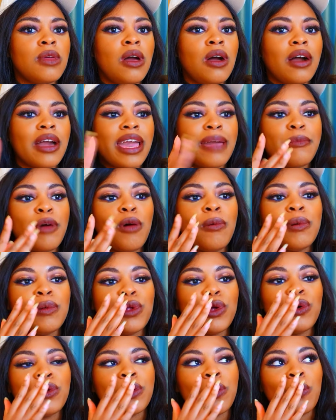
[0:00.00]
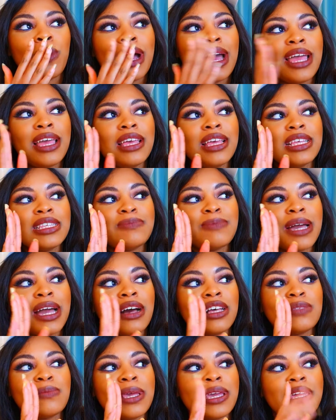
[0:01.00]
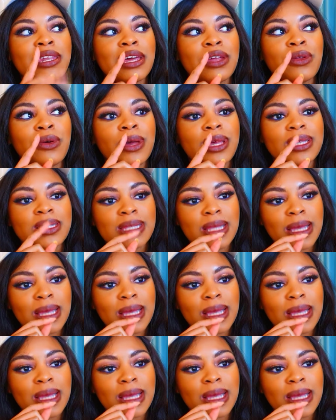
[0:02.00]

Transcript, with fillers: I came home alone and why is my house making that noise